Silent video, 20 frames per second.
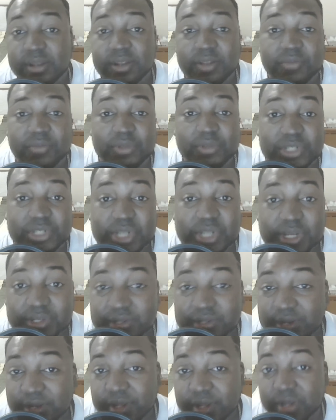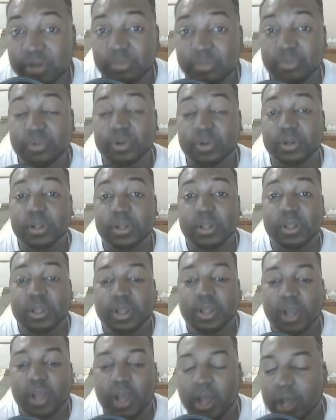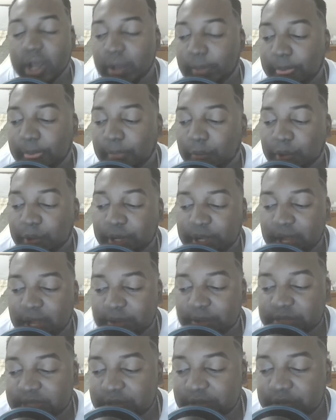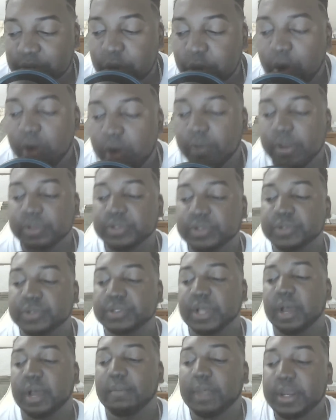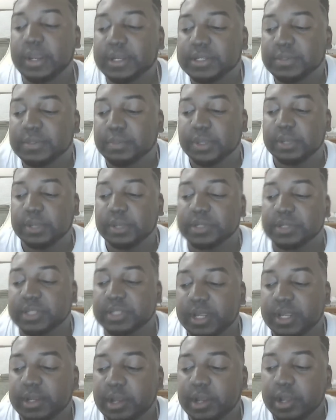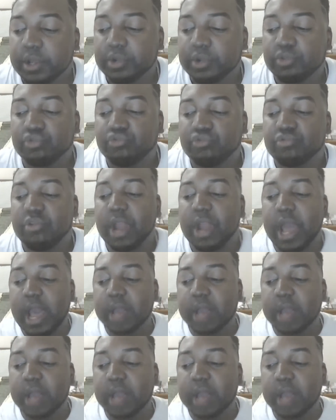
definitely change it in the airport. When it comes down to car rentals, I made this big mistake. Do not